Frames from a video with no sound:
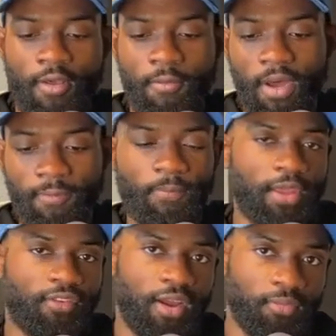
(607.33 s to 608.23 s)
But
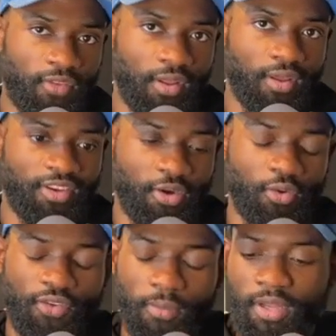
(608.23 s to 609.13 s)
at times, the General
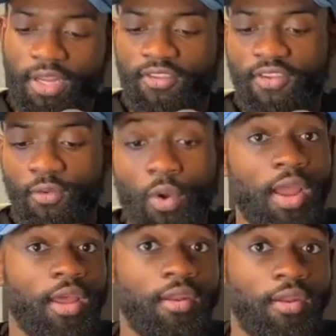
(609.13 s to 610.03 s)
Assembly needs to
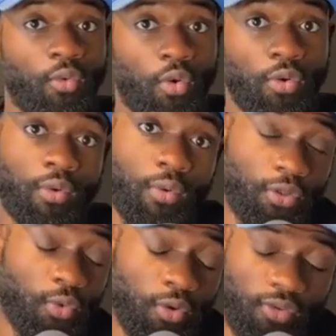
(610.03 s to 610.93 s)
weigh in order, or
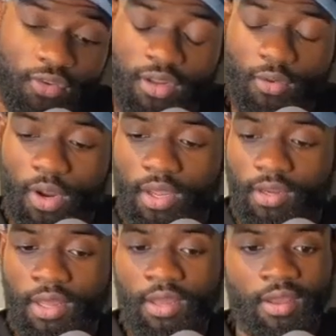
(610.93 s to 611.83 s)
the courts need to weigh
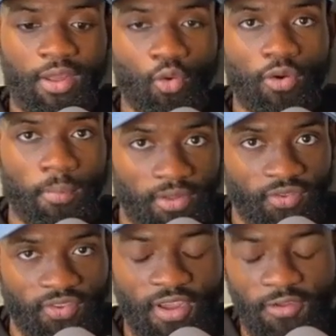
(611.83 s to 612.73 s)
in order to balance
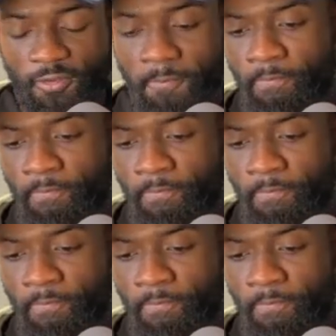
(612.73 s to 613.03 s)
the scales.